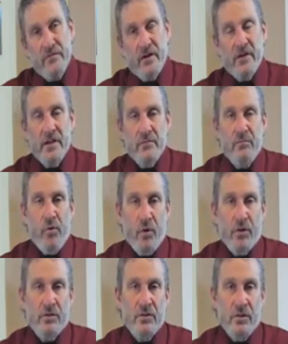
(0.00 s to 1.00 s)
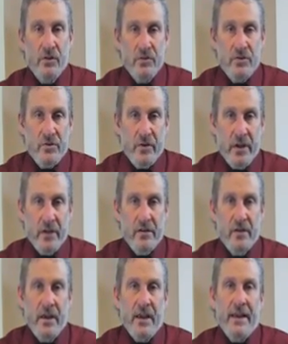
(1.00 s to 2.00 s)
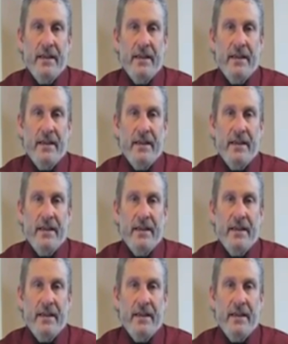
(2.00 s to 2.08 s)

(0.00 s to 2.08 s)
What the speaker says: very important nutrient